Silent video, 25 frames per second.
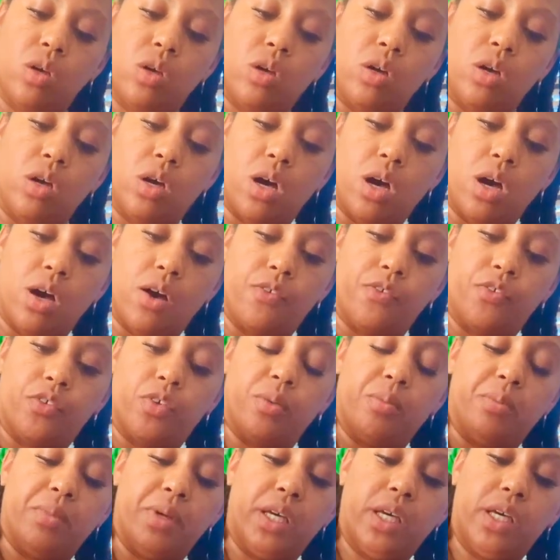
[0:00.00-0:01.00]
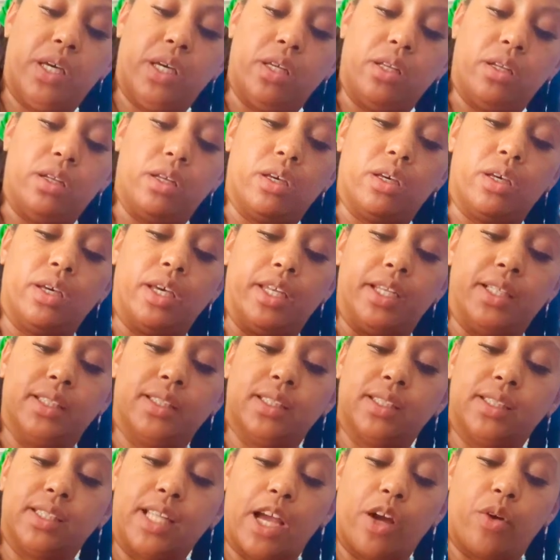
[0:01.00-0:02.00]
Uh, for men, and this
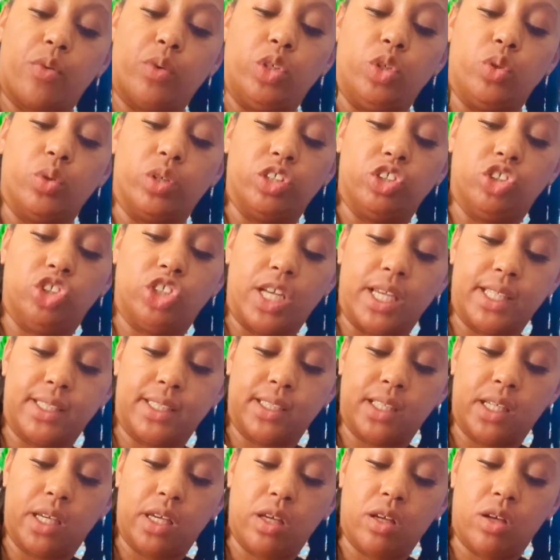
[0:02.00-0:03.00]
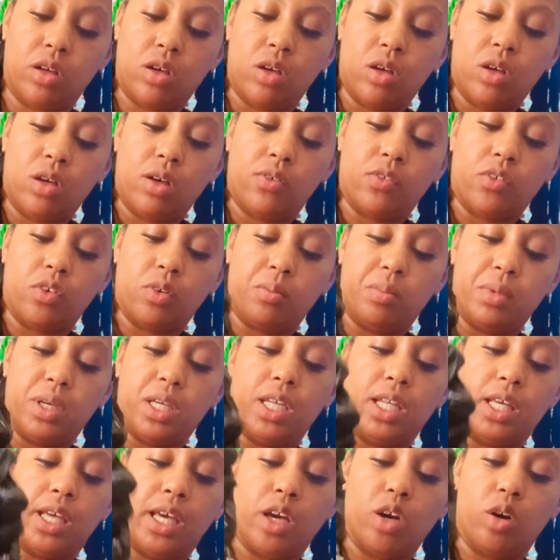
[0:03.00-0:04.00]
is like when you ingest it. For men,
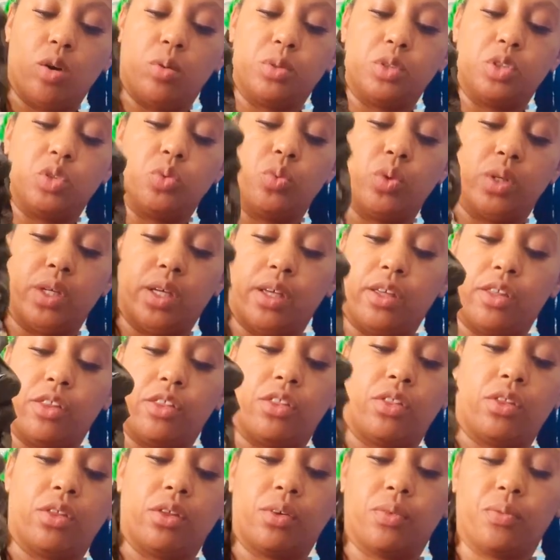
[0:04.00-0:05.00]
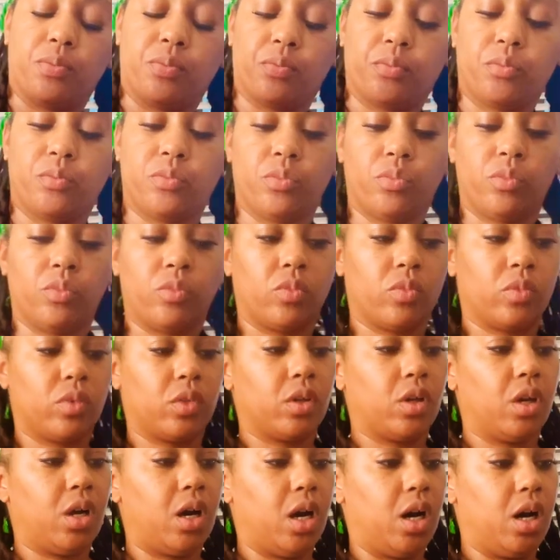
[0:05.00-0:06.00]
it helps with,
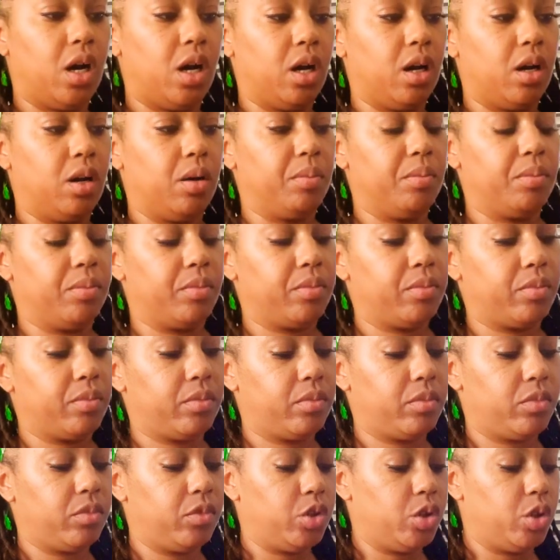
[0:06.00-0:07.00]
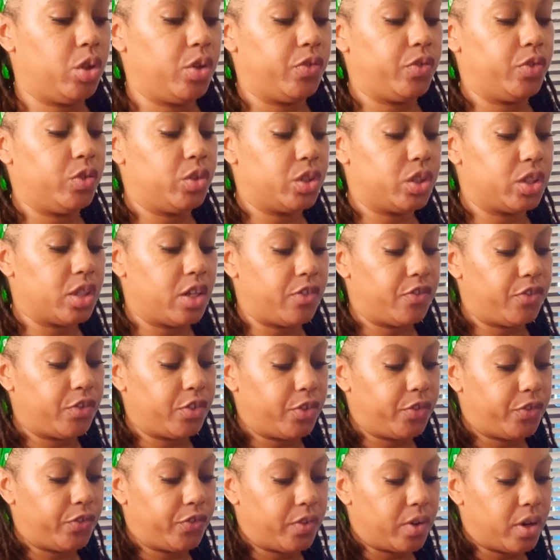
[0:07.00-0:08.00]
um, you know, if you suffer
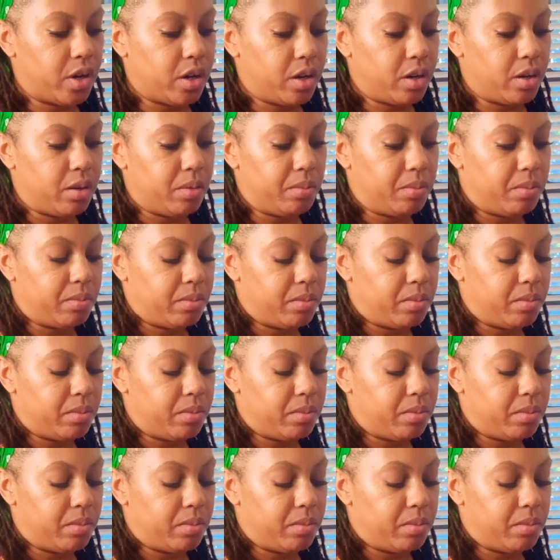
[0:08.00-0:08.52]
from